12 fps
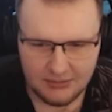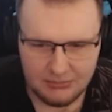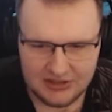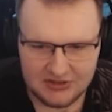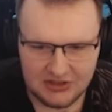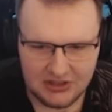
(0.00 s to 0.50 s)
But
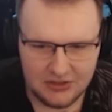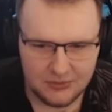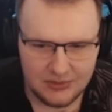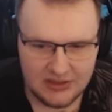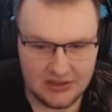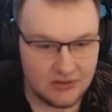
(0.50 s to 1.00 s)
it's
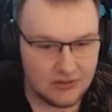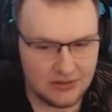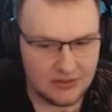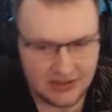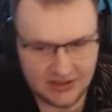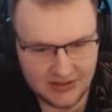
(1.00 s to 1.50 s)
AoE, so
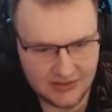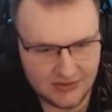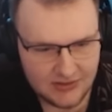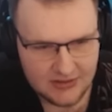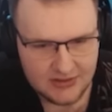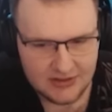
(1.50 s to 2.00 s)
I guess
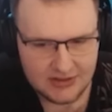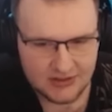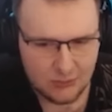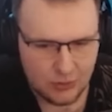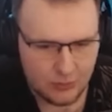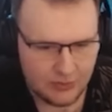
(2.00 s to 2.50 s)
it's like
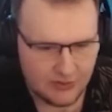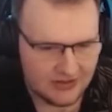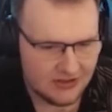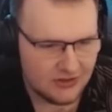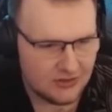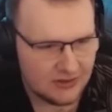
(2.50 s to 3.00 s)
more
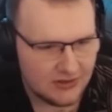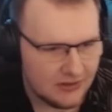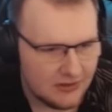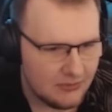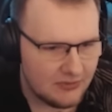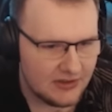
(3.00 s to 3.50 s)
potential in
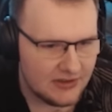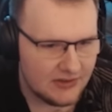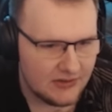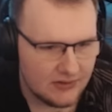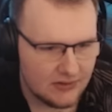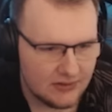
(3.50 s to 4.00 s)
team fights.